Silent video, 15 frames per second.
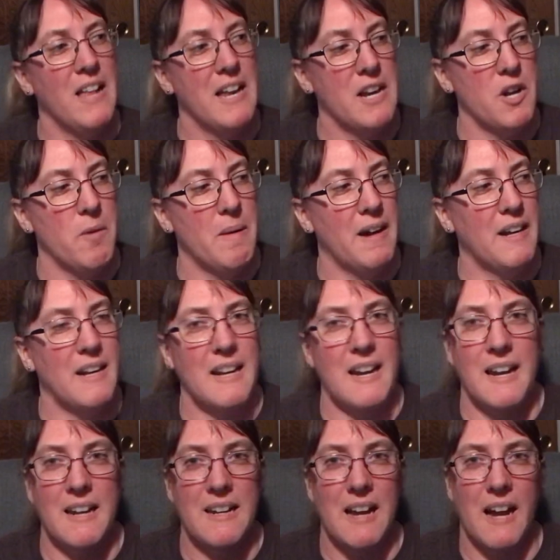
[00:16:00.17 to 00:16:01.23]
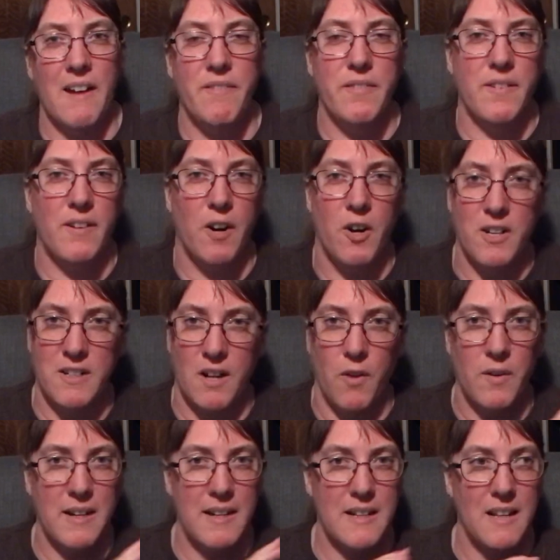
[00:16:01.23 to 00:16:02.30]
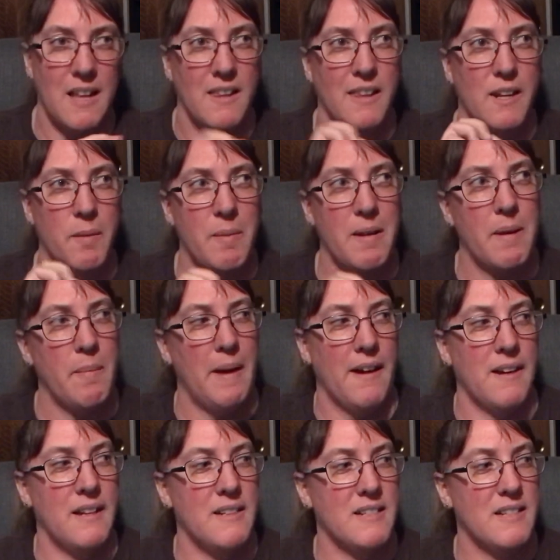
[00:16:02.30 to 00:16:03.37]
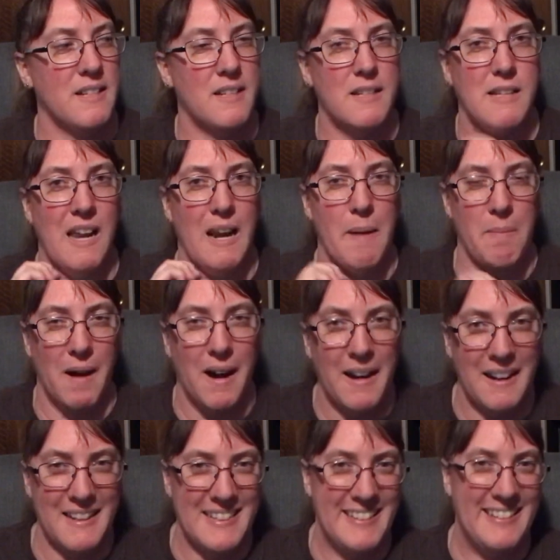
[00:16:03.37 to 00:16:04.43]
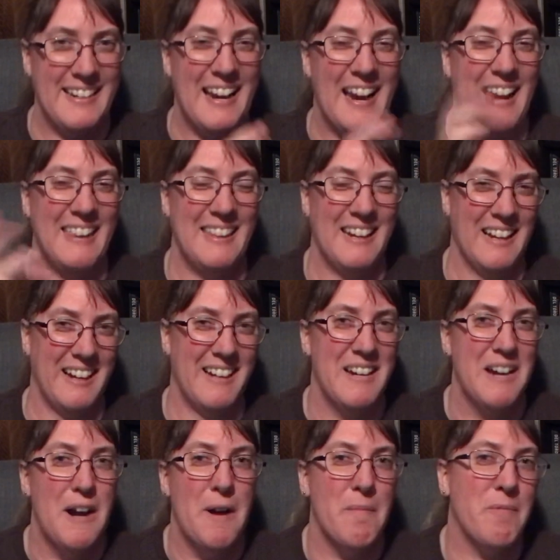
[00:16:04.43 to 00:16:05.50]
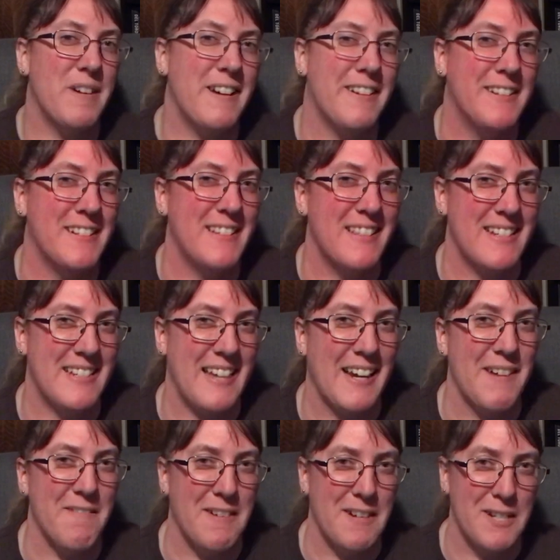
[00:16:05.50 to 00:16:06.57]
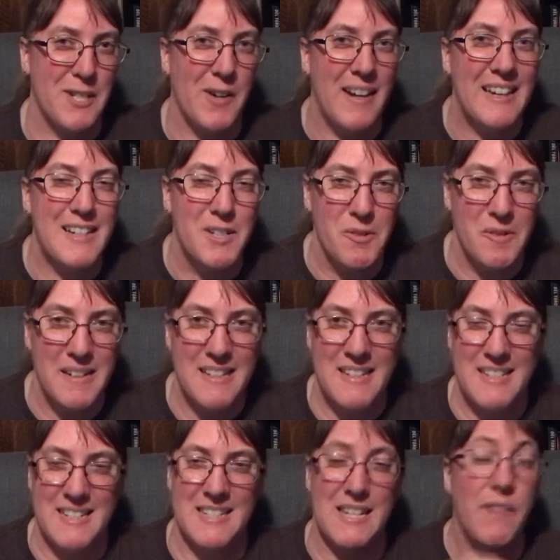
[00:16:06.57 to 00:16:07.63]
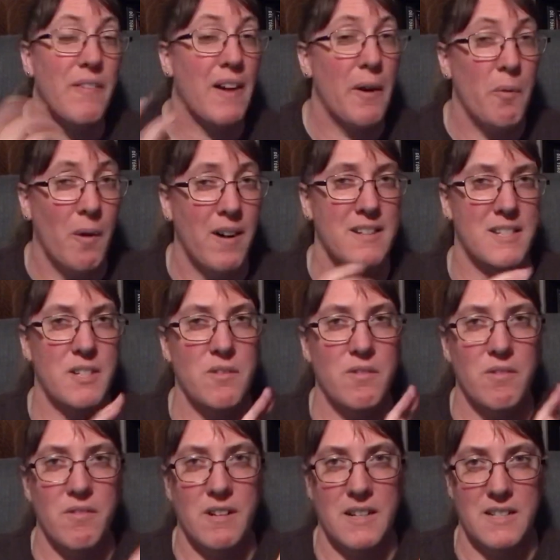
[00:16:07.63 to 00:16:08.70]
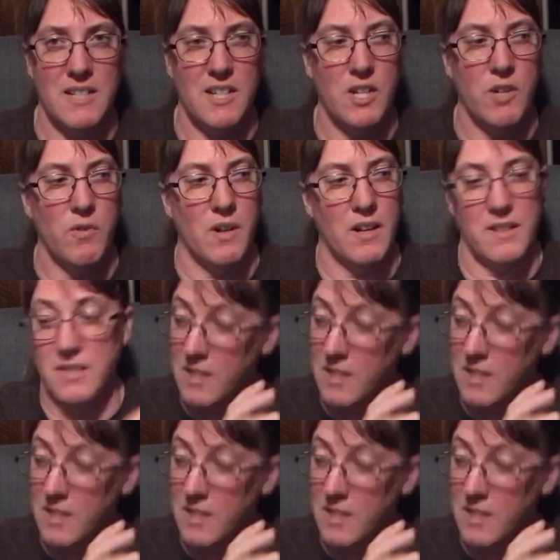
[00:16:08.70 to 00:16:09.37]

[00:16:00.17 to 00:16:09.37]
I know about it, and I've heard only a little bit about it, and I bought it, and then I pre-ordered the second one. So I need to read this to see if I want to continue on.